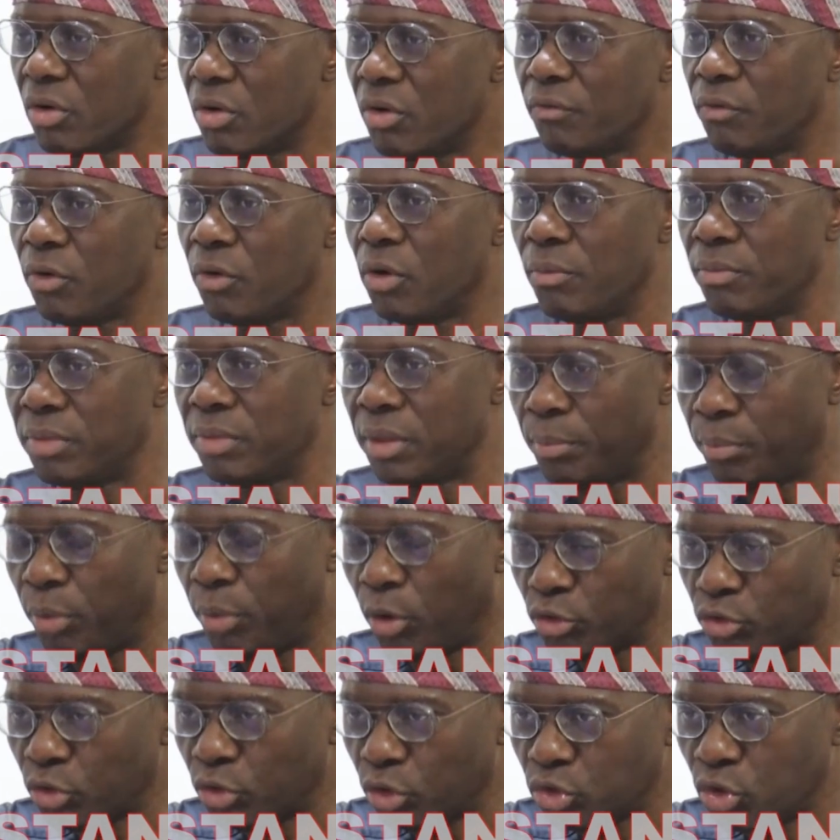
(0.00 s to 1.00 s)
from the
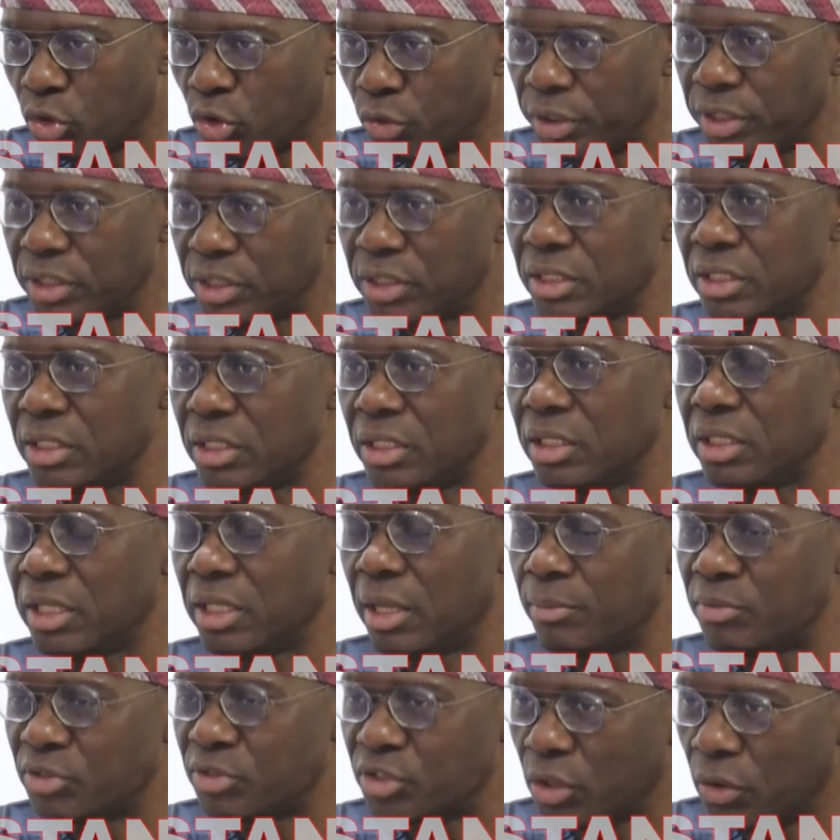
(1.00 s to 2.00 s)
port authority
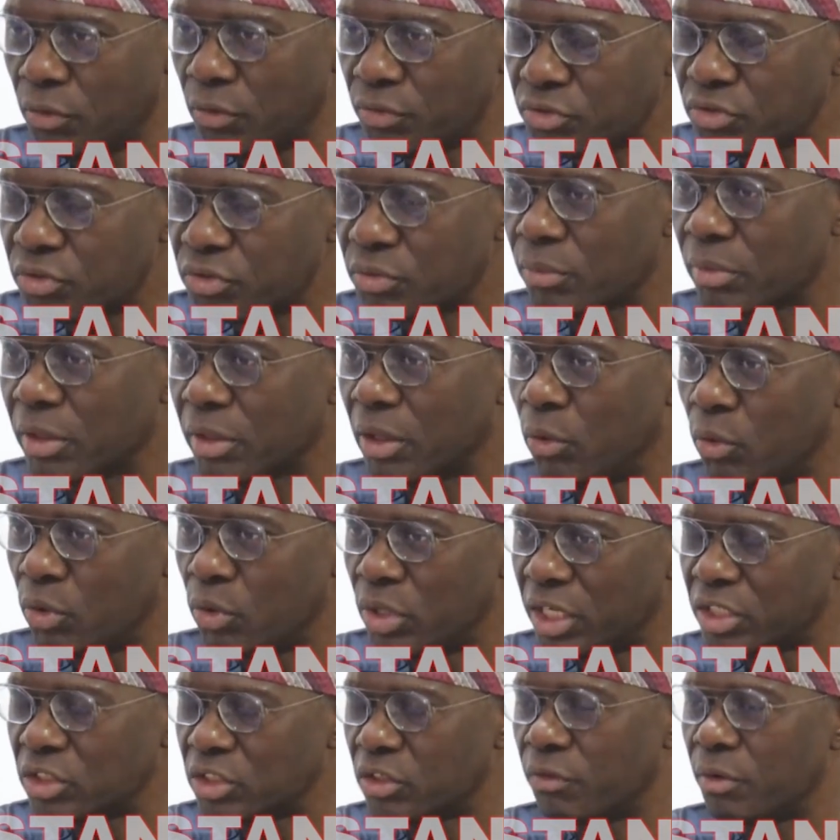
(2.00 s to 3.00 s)
themselves,
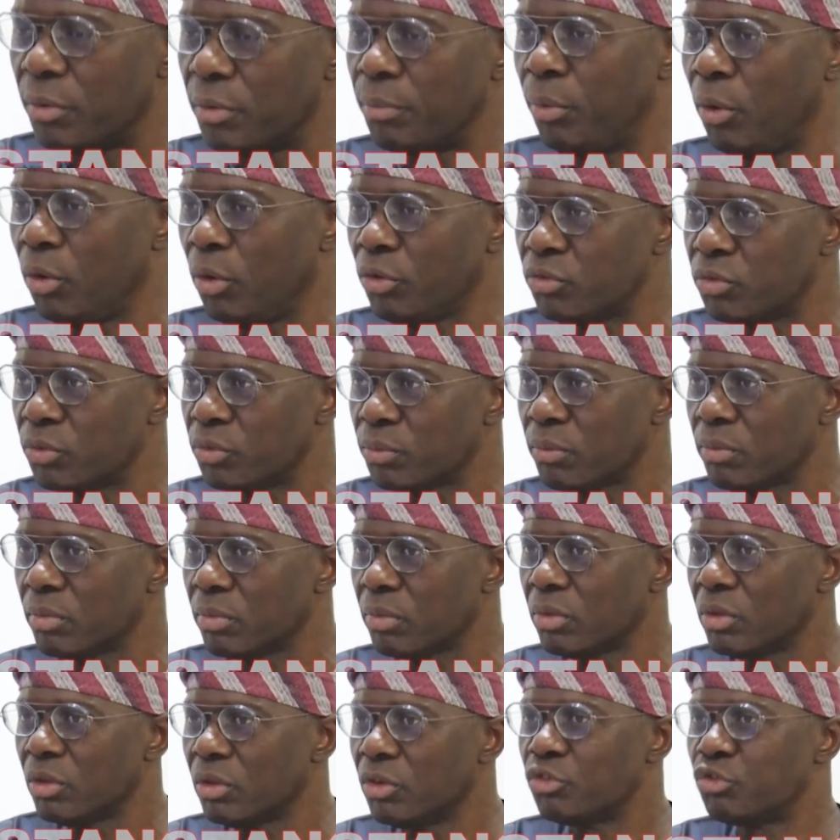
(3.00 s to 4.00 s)
owners of a port,
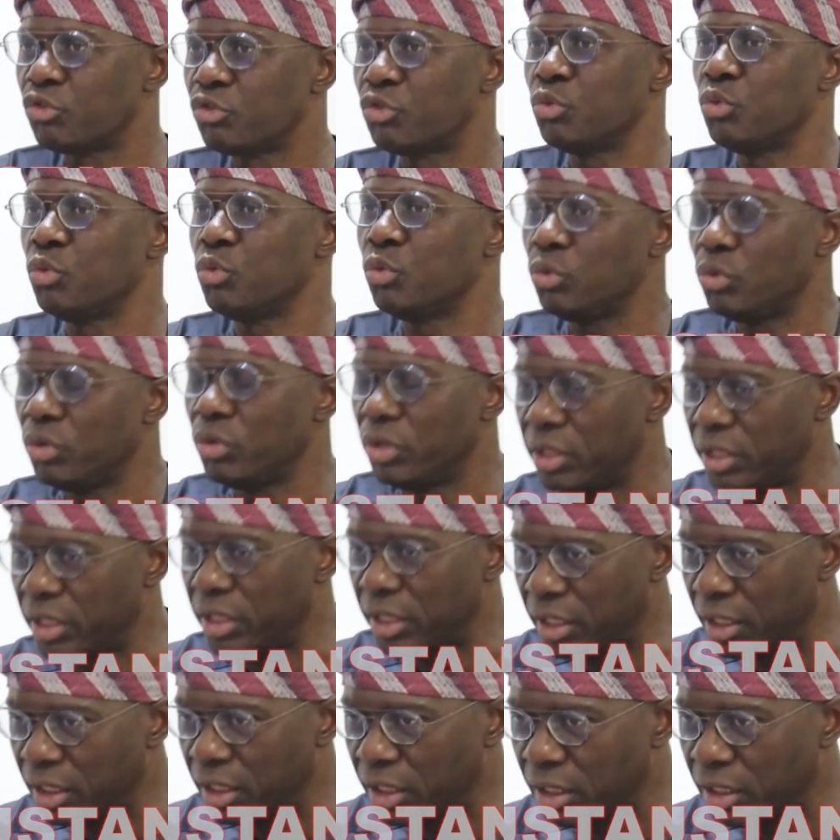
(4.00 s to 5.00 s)
to
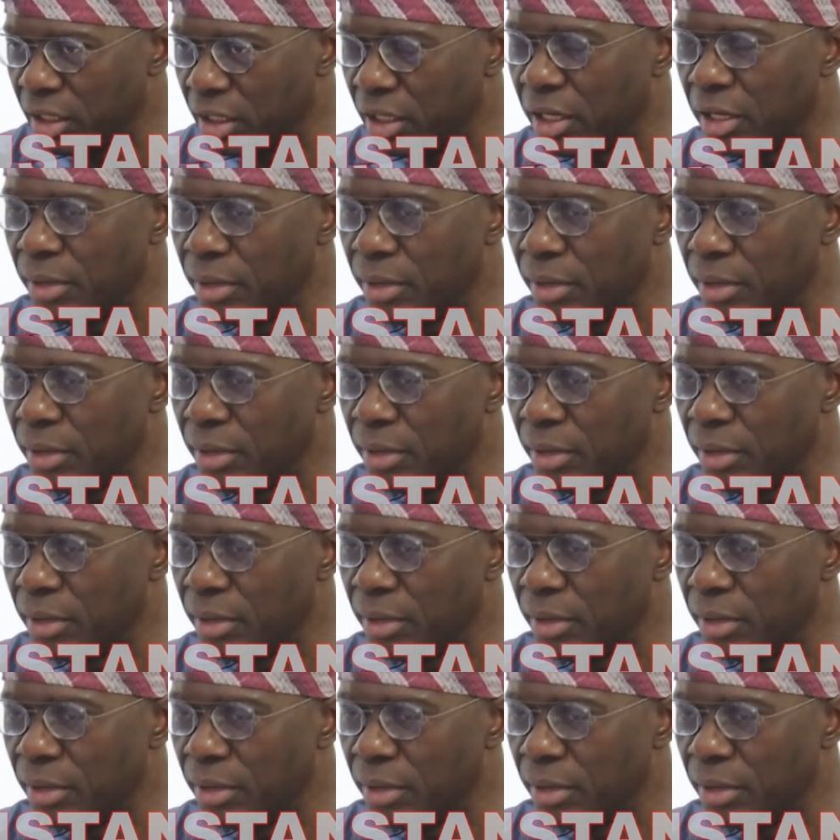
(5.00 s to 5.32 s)
the